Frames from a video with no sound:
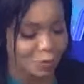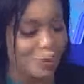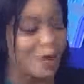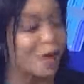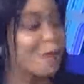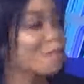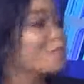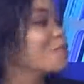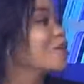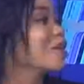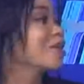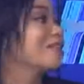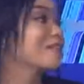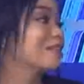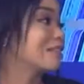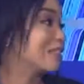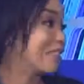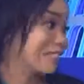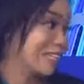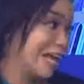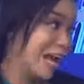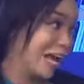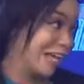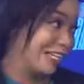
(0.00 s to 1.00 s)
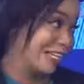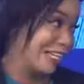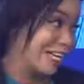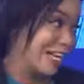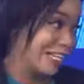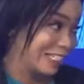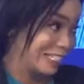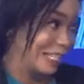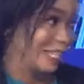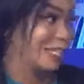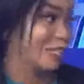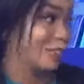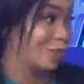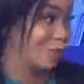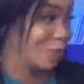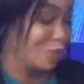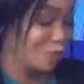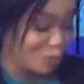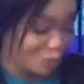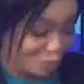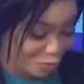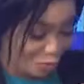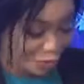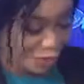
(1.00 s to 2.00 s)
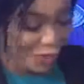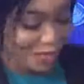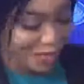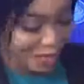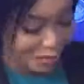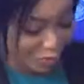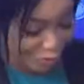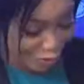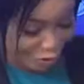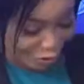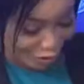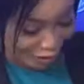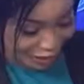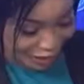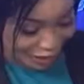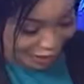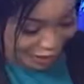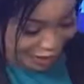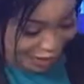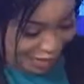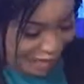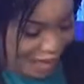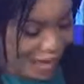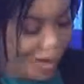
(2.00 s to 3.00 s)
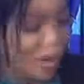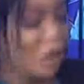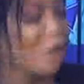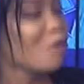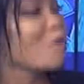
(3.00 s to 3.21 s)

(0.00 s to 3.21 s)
So help me understand, and I said this to you before the interview started.